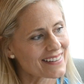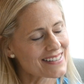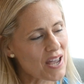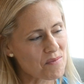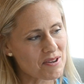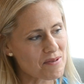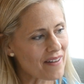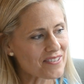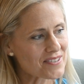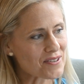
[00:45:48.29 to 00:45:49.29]
Tell me
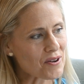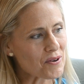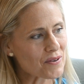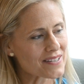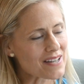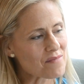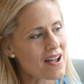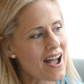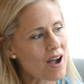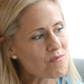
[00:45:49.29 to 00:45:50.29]
about the soul, because I'm
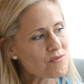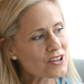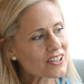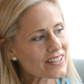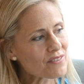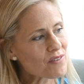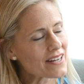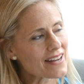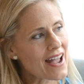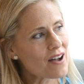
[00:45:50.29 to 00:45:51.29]
really
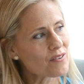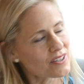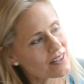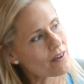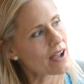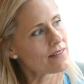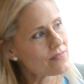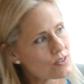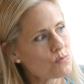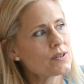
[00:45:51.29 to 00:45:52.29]
right now.
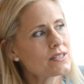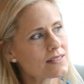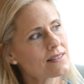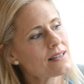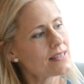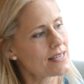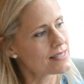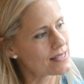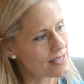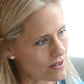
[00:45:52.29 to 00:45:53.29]
We did the
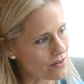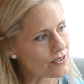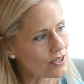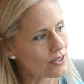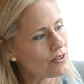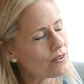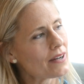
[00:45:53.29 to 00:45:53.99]
Izzy interview,